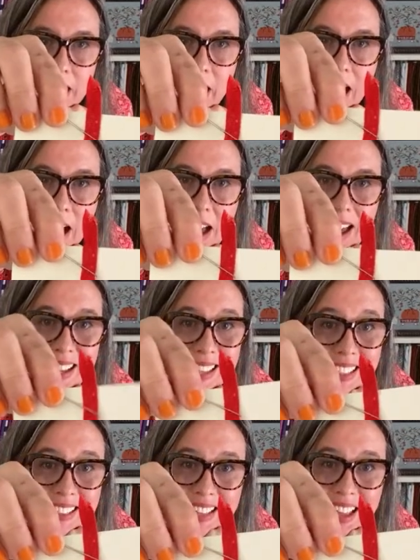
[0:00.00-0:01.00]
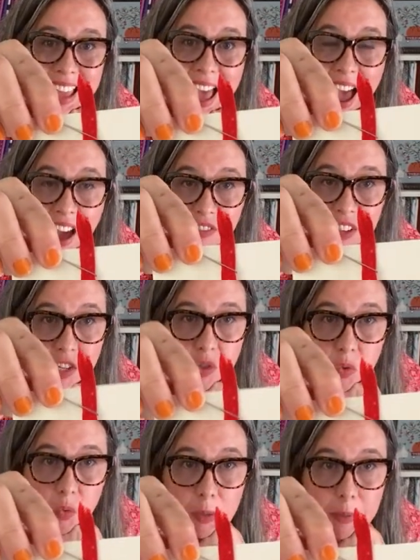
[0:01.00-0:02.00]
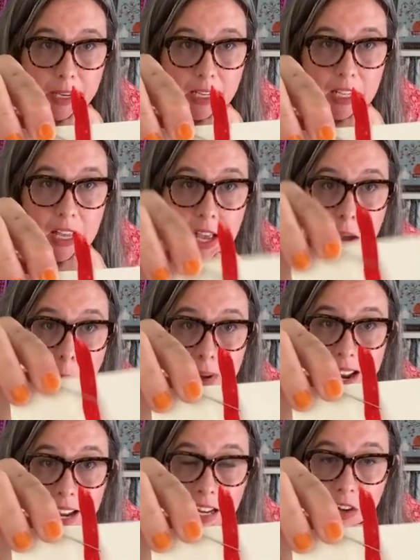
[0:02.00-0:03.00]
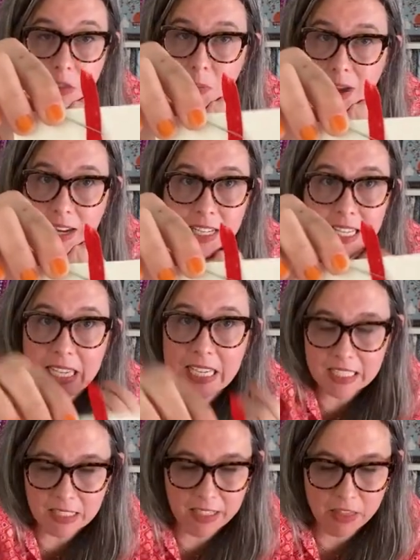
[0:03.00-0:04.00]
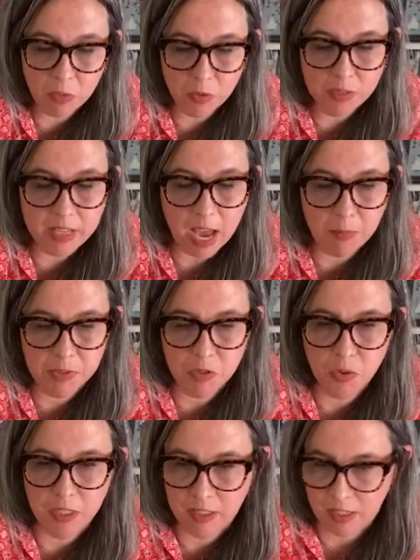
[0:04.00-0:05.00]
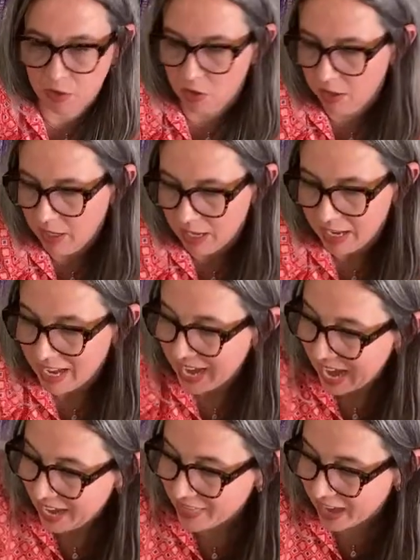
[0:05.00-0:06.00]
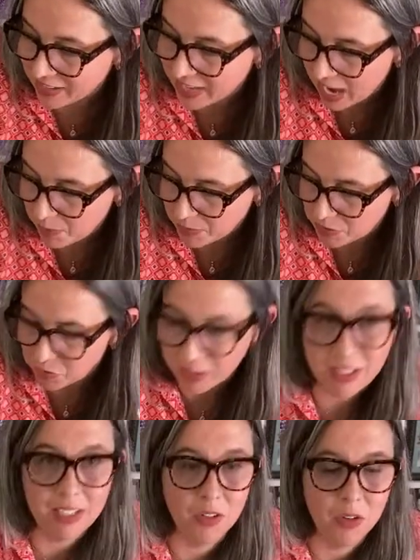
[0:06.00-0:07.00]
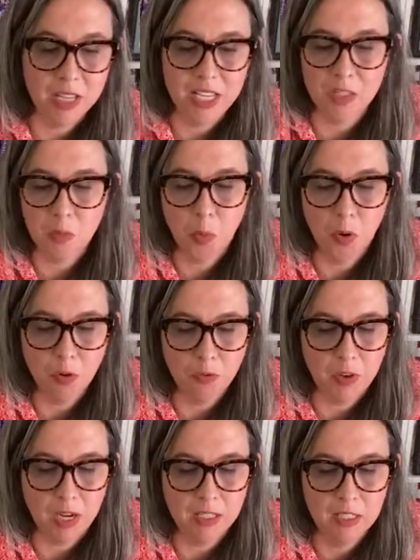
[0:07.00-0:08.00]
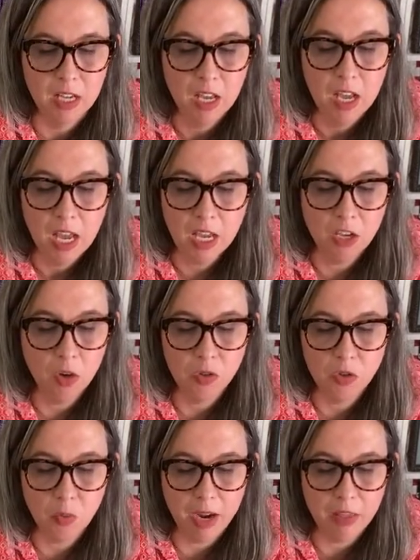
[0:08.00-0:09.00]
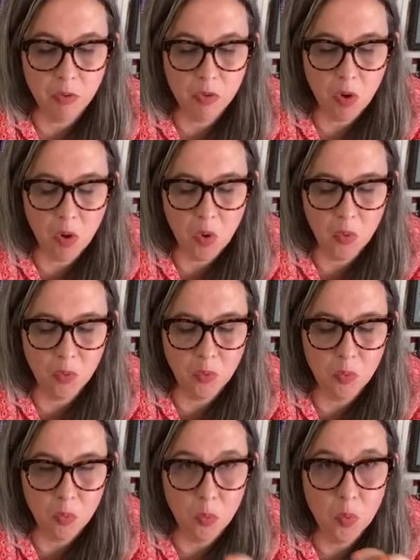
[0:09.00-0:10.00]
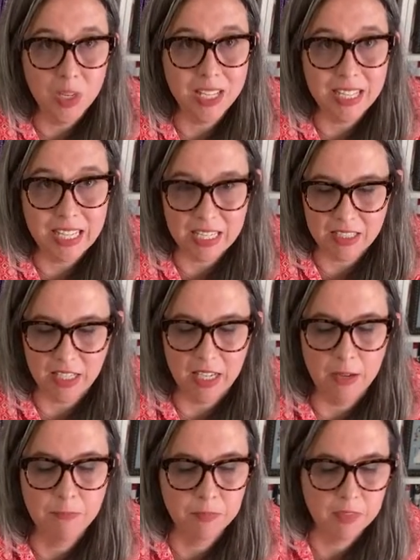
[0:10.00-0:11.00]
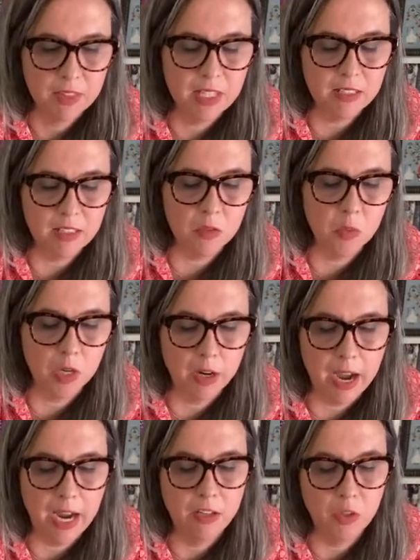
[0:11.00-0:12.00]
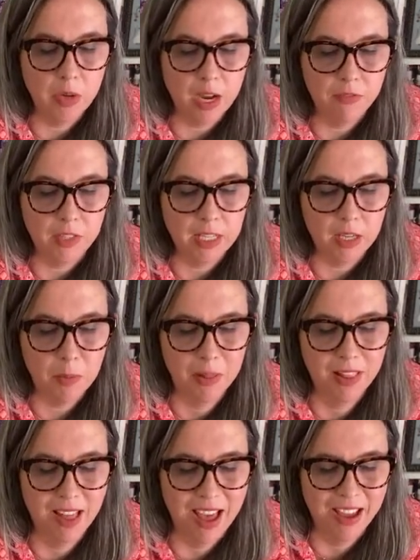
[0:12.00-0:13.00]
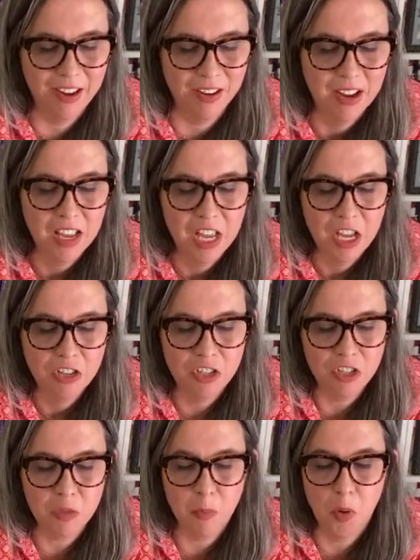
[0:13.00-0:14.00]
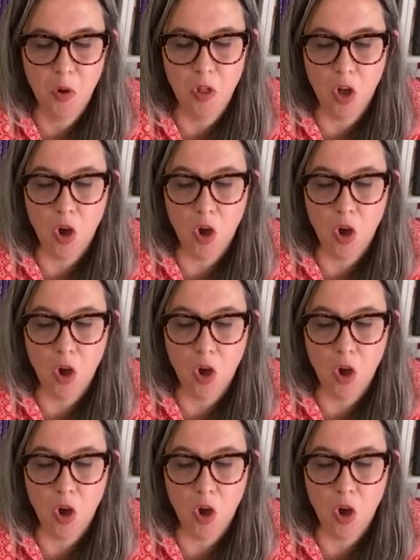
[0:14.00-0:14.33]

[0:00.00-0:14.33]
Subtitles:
eye. This is like 1/2 inch ribbon, but I can thread it easily through a tapestry needle. And that tapestry needle is perfect. It goes right through the hole real easy. This is where I do have to get a plier to just pull